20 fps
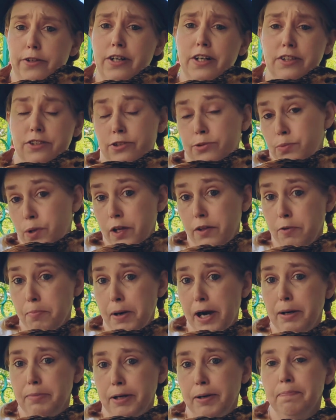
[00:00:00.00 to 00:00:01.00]
because she was a
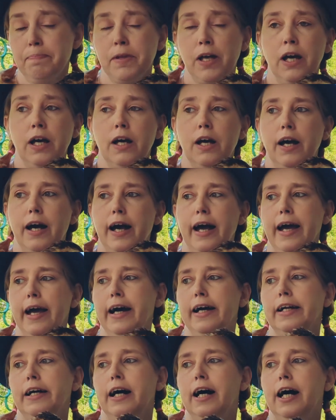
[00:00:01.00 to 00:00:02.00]
baby.
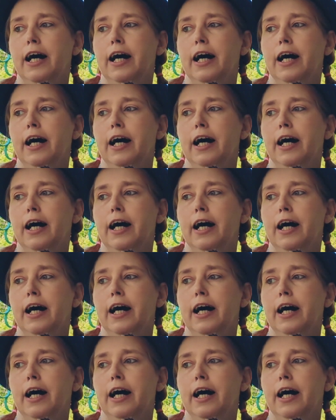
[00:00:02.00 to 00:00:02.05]
And